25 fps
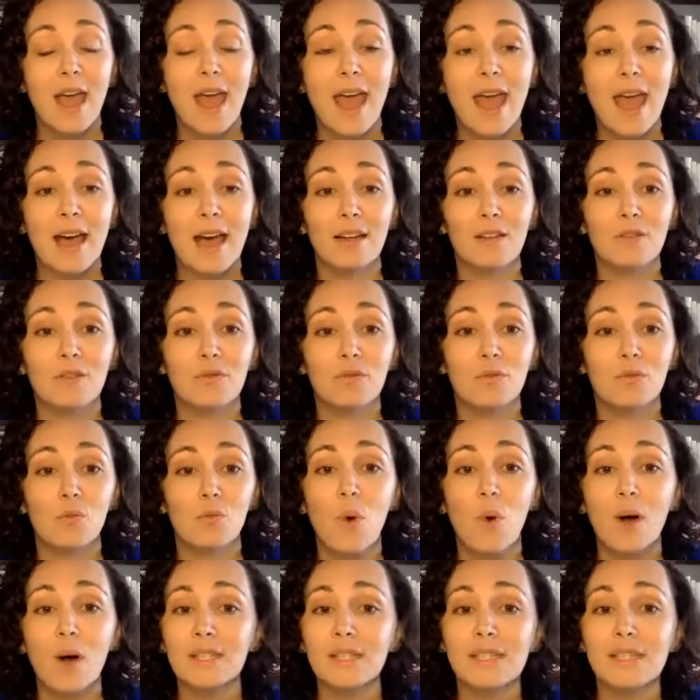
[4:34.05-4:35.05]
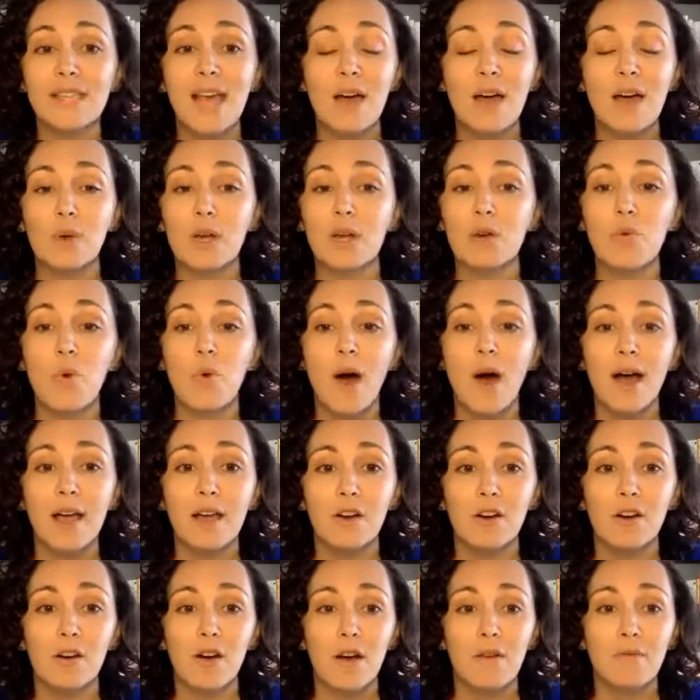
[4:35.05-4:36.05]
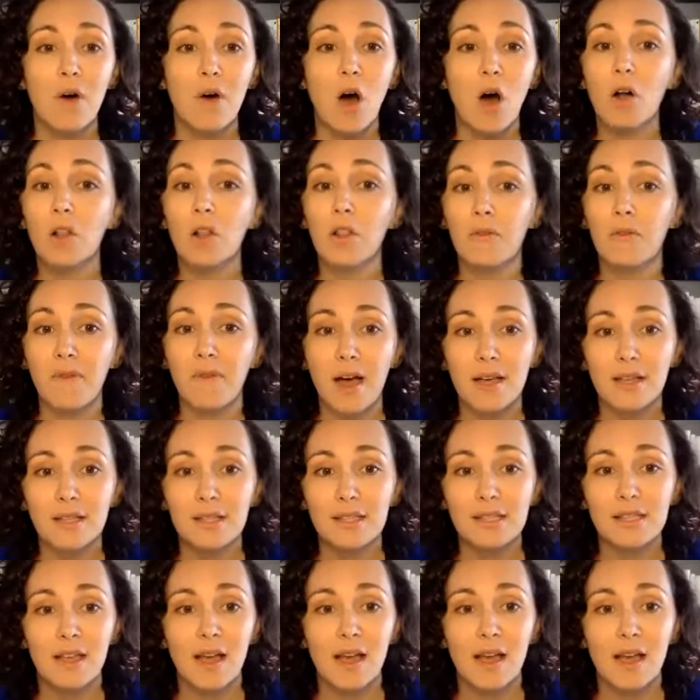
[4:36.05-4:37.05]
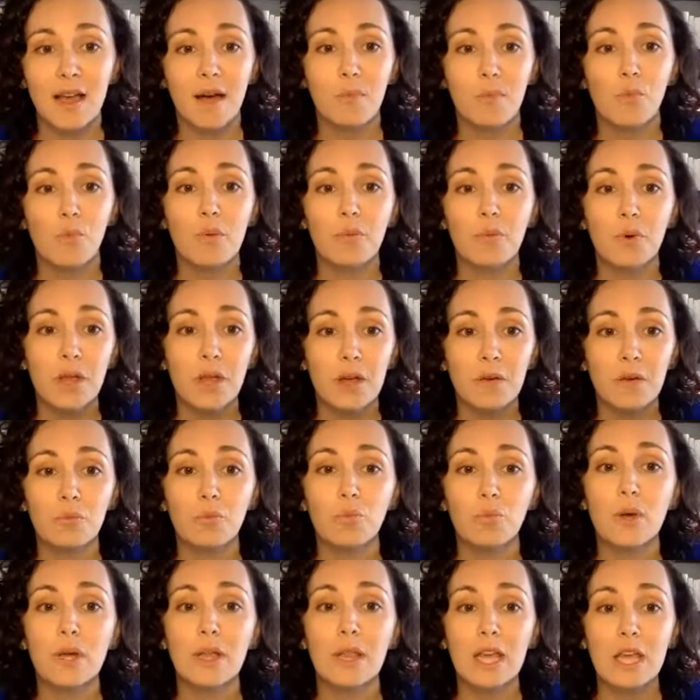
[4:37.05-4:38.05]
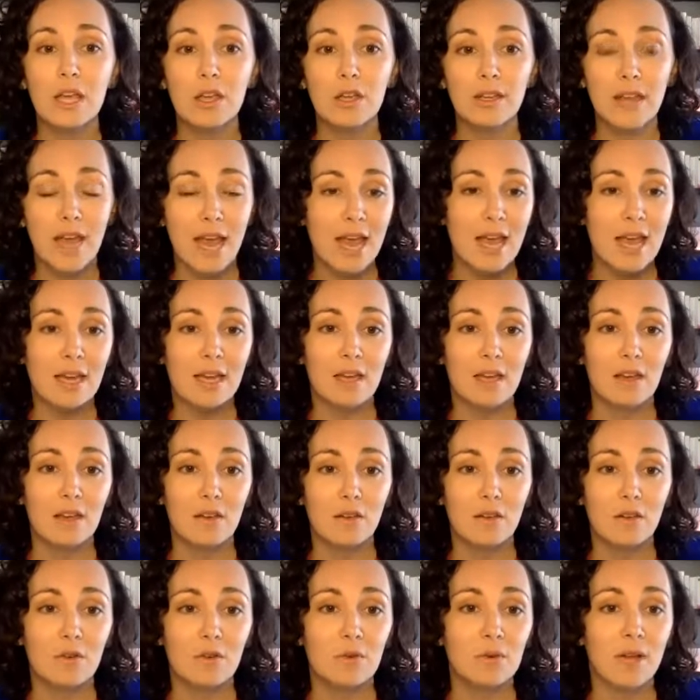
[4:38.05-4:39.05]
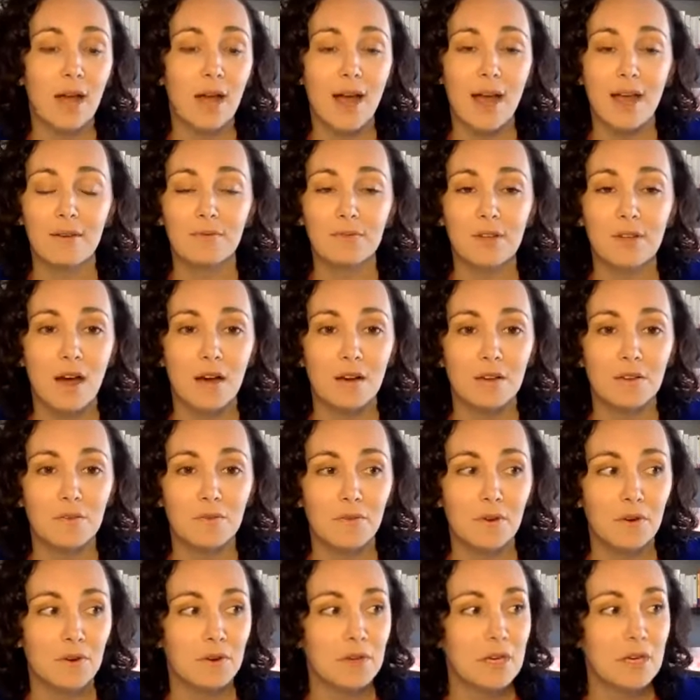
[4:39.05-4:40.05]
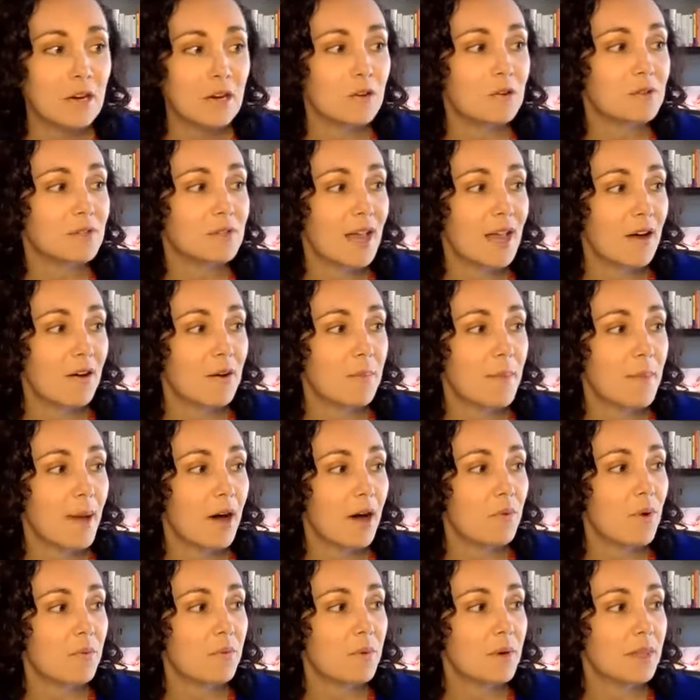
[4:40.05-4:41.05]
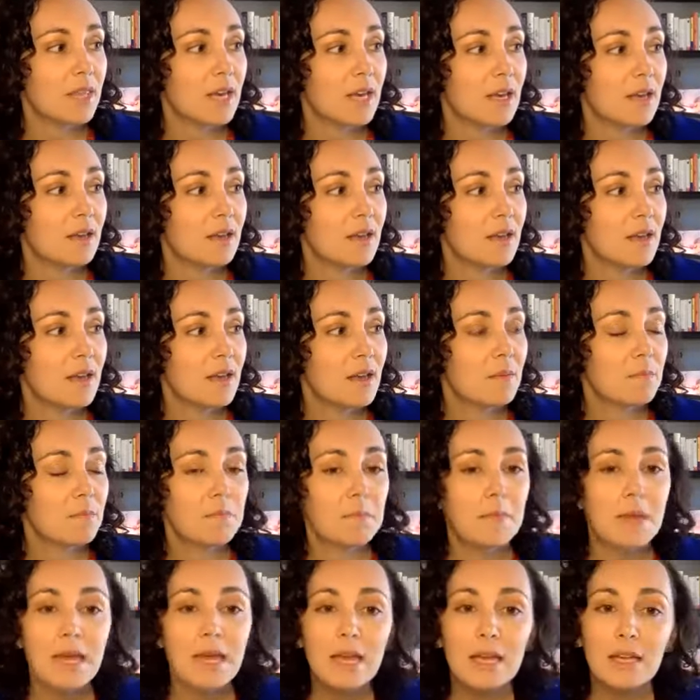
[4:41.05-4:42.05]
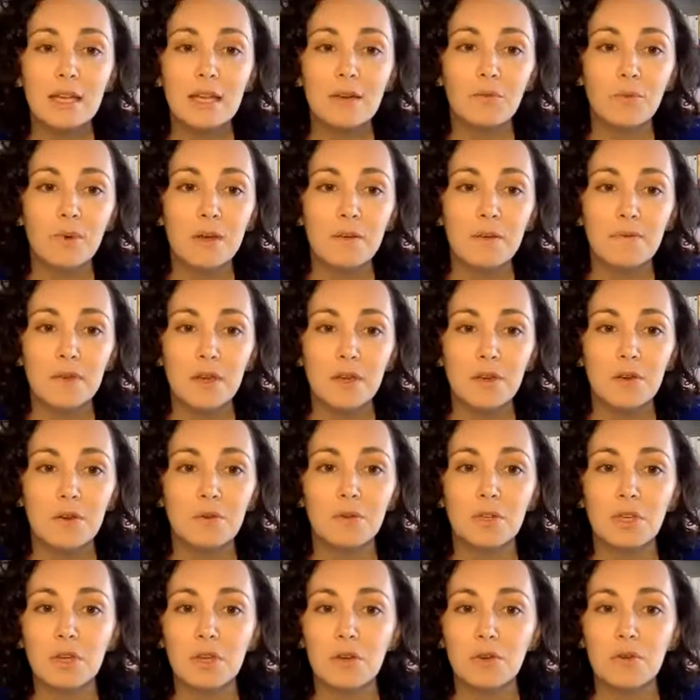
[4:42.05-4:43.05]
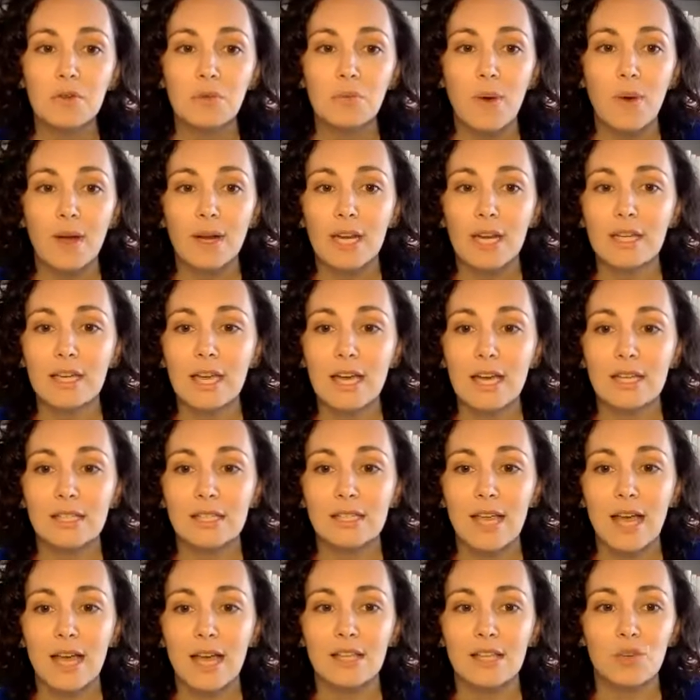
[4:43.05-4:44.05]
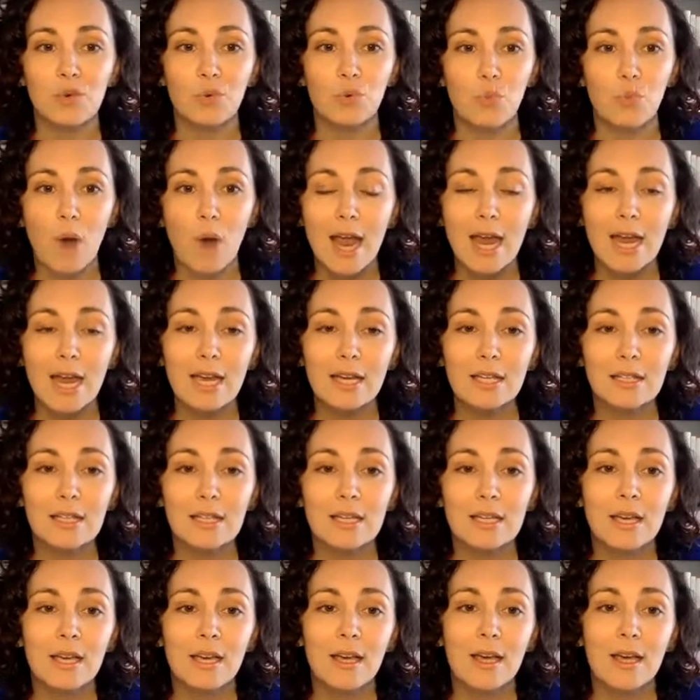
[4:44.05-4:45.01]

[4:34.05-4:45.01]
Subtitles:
And what does that require of all of us? What will it really take? You and I have talked for years now about what would it mean if we viewed youth readiness as a right.